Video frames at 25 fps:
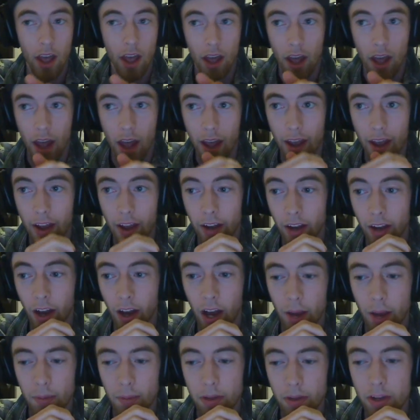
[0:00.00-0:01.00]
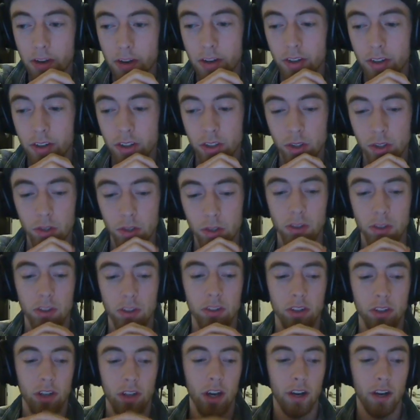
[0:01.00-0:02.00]
And I'm here to
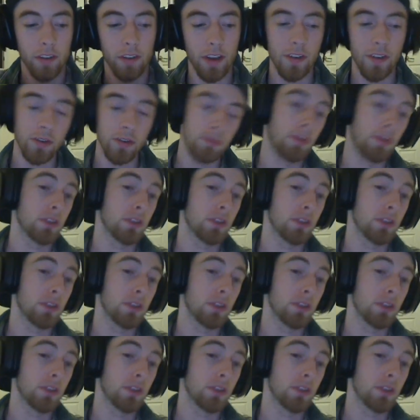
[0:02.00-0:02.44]
kind of give you